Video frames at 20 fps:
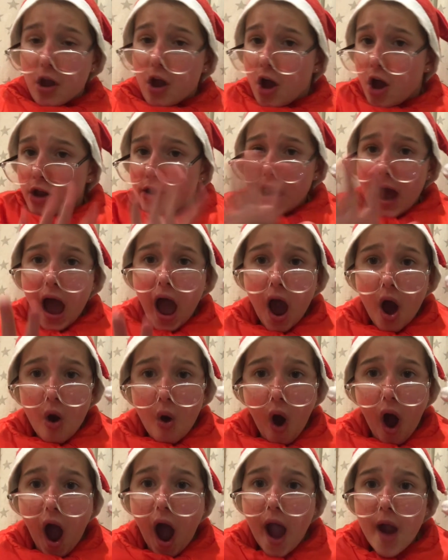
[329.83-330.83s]
Now,
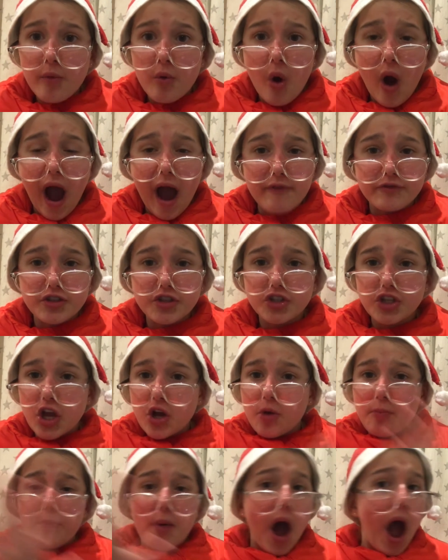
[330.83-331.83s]
I will have to say
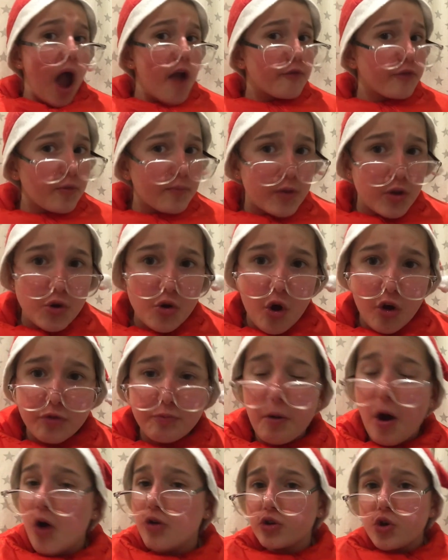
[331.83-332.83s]
goodbye from the North
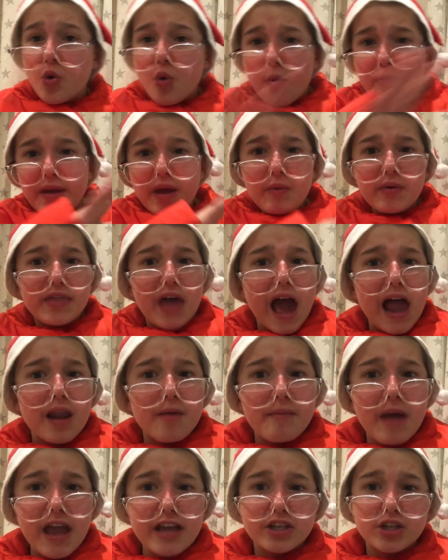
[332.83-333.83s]
Pole. You will be with
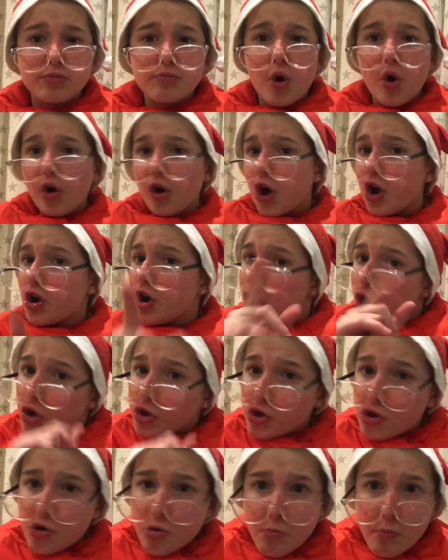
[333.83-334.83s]
LMA tomorrow.
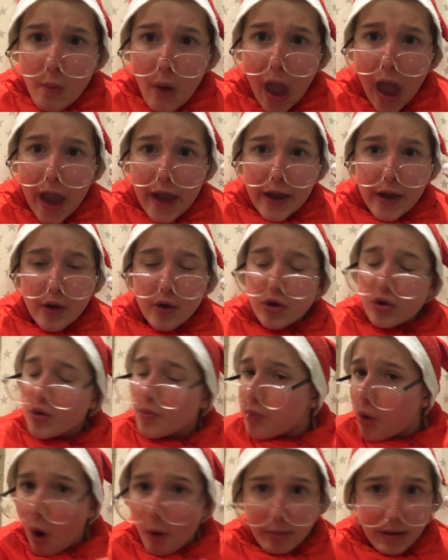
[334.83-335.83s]
You may, you
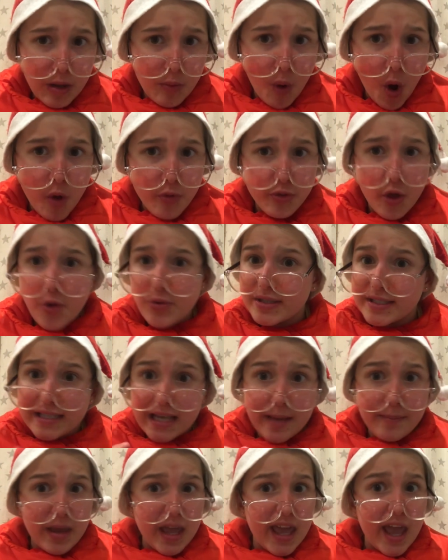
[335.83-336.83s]
probably won't though,
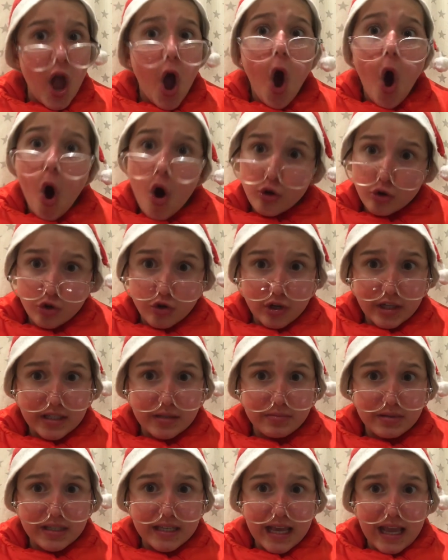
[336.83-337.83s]
see me on
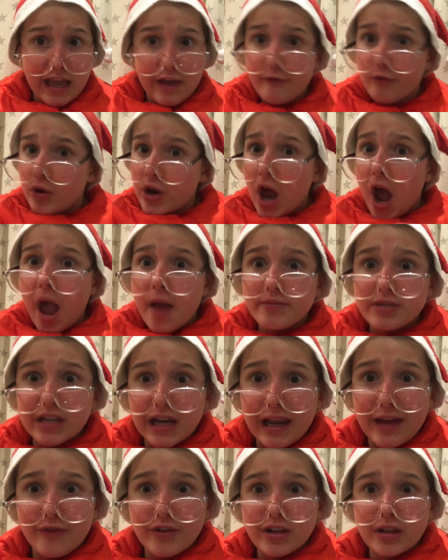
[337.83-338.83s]
Christmas Eve when I am
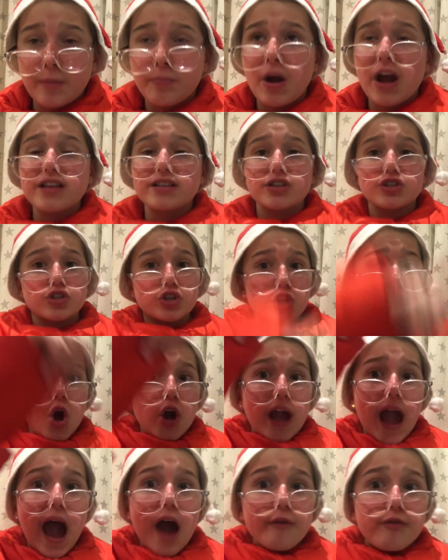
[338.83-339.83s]
delivering the presents.
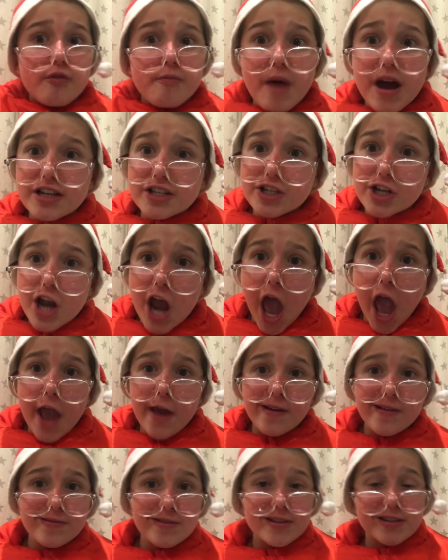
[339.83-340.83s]
Look out for my
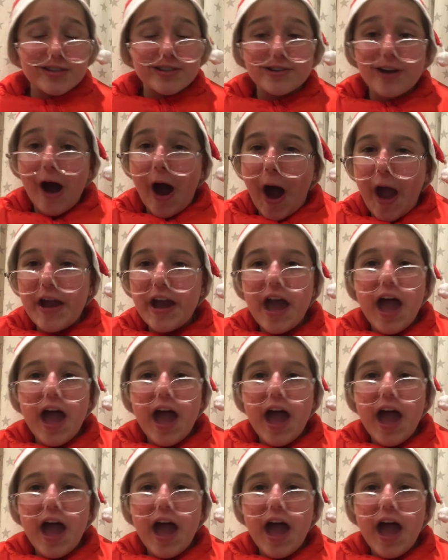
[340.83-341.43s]
sleigh in the sky.